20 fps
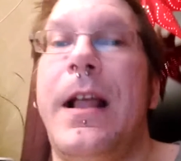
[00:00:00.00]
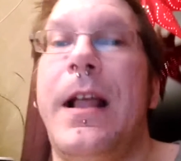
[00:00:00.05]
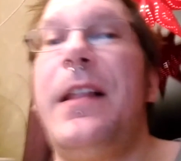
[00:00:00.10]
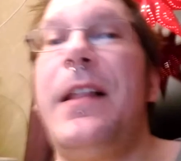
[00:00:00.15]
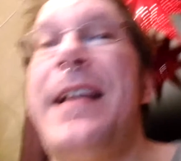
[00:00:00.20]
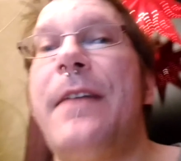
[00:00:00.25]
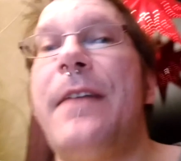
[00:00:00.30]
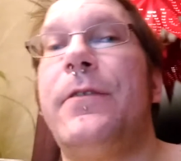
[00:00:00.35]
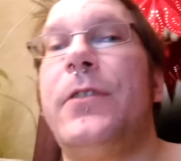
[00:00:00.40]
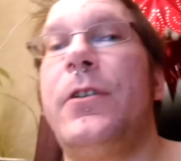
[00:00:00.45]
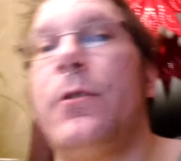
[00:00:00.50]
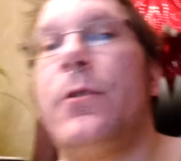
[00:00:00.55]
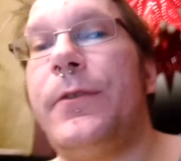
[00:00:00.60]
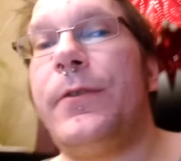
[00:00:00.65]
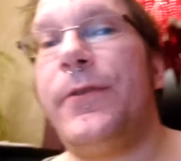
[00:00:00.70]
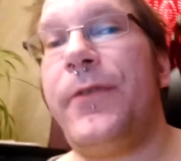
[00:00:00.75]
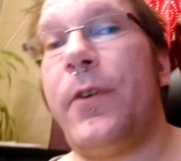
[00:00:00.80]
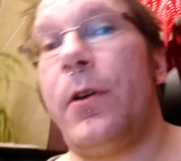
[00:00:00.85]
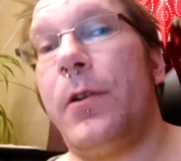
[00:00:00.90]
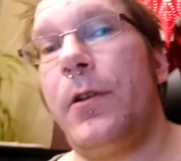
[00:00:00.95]
I'll have to go
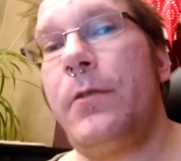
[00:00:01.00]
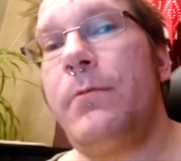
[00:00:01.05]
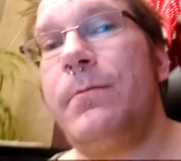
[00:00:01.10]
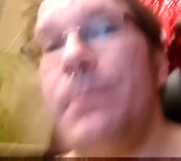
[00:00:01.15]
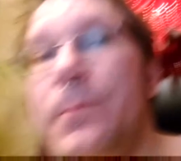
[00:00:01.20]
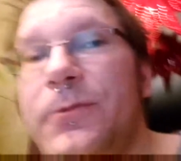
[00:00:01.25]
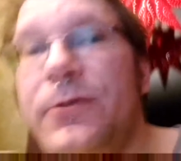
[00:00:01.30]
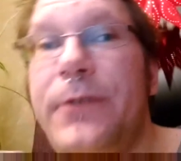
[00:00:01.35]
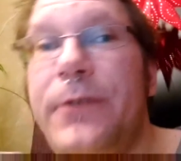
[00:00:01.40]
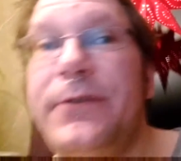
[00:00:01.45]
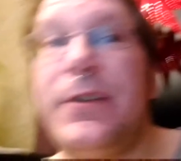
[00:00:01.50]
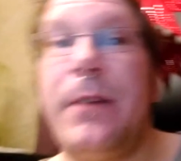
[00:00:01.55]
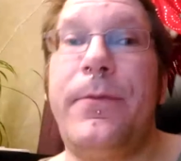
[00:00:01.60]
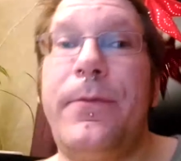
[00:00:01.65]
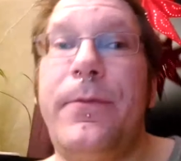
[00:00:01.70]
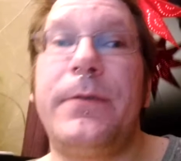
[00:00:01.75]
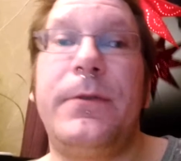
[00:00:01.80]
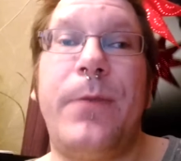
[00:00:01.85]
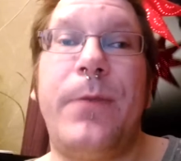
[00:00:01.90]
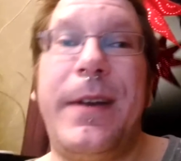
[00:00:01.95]
to Falun, charge
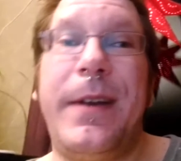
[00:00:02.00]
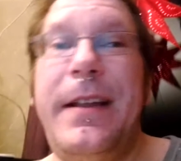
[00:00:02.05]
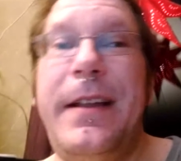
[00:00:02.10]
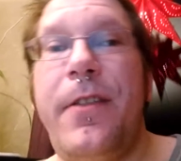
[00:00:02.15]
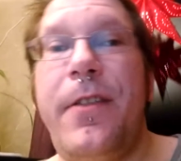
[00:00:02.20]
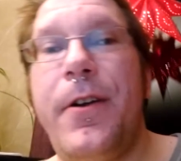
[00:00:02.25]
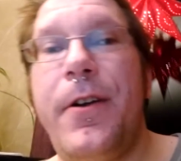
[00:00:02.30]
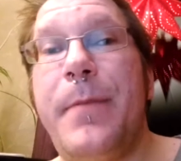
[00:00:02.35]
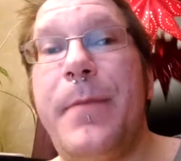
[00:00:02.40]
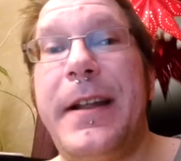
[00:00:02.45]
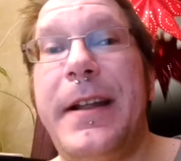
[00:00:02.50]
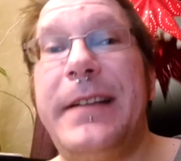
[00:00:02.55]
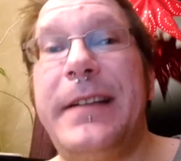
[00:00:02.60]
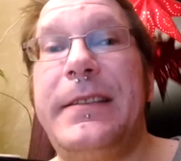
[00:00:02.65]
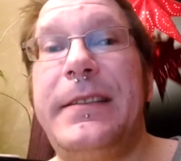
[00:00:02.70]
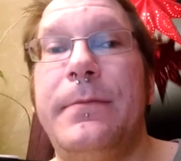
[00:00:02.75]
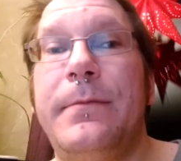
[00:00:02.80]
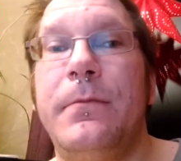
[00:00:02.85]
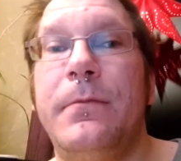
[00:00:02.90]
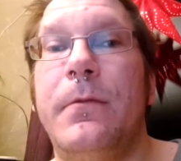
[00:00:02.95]
up for 20-30
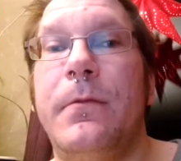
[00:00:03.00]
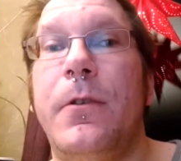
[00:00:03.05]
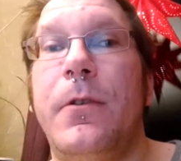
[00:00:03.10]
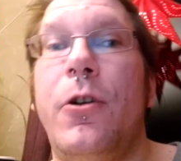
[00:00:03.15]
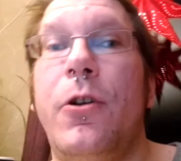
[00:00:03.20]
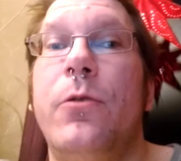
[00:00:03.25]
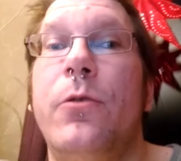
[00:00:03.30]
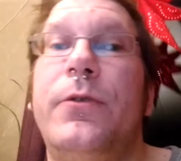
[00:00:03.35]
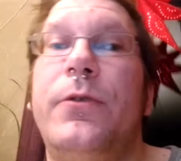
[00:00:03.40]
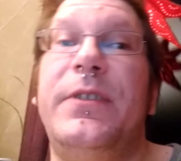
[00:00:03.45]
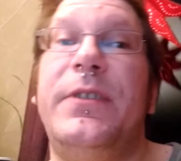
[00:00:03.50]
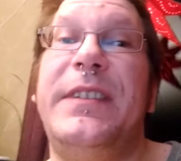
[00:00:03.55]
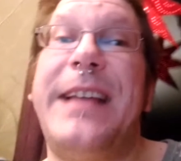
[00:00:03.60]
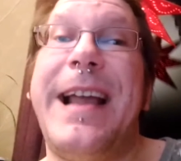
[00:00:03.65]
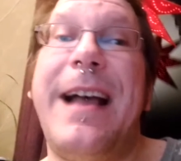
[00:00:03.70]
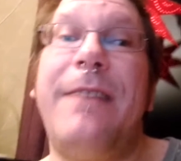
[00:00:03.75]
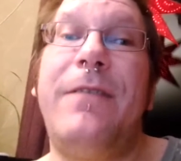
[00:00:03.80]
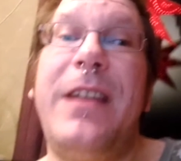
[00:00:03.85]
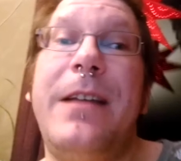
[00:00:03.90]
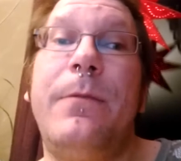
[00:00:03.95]
minutes, go to
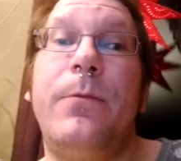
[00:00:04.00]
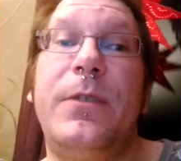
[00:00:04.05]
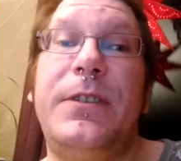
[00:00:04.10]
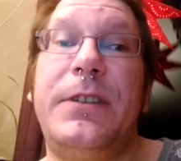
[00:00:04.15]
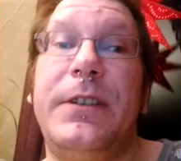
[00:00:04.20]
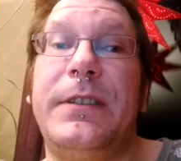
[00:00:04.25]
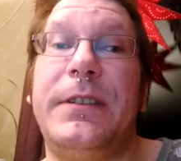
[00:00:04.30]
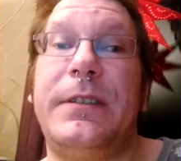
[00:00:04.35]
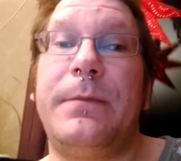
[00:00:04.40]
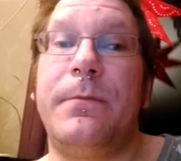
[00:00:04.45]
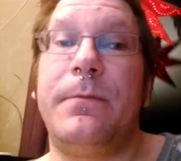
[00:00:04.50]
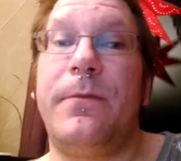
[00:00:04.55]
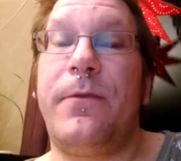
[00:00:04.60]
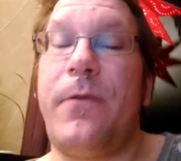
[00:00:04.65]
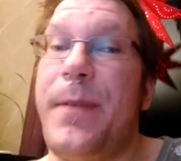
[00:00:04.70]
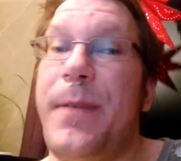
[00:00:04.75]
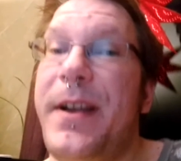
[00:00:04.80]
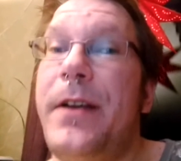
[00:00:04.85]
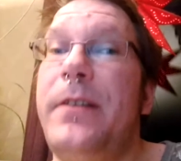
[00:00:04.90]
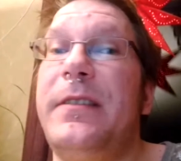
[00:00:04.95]
Gävle, which is
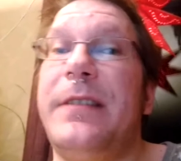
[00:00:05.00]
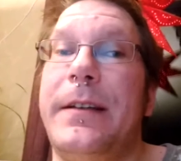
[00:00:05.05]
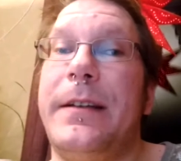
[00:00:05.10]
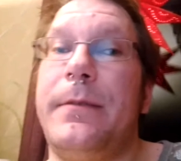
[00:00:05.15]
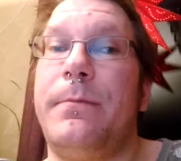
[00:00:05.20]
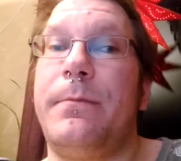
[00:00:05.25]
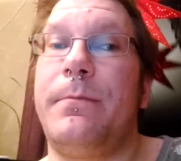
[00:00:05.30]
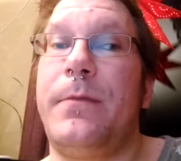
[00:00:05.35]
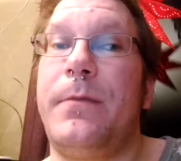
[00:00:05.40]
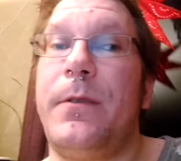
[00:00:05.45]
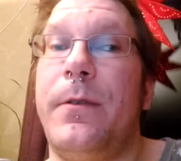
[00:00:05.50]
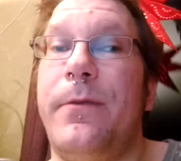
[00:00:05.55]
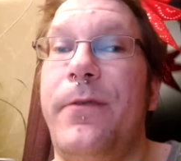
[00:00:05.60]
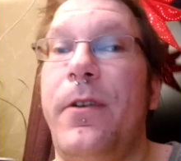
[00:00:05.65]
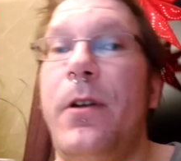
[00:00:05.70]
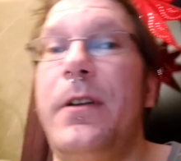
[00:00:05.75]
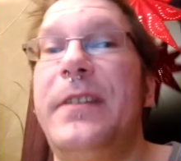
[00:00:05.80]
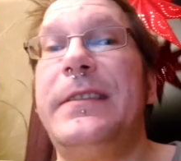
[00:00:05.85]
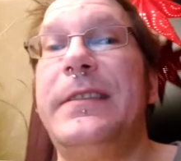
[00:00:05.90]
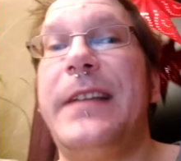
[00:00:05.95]
from here, it's like,
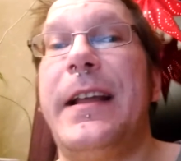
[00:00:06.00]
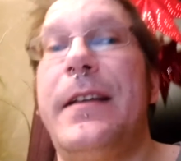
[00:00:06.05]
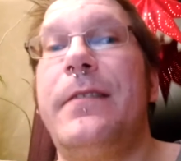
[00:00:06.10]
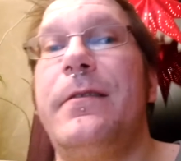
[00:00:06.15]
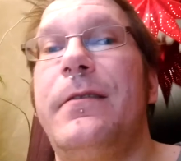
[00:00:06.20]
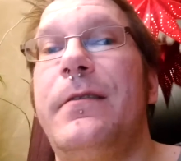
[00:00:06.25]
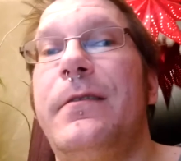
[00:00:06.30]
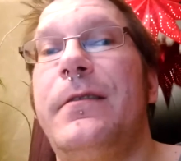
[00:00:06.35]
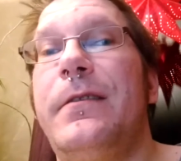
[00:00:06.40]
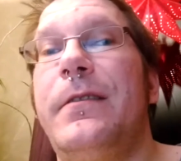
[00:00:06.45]
Falun is 10,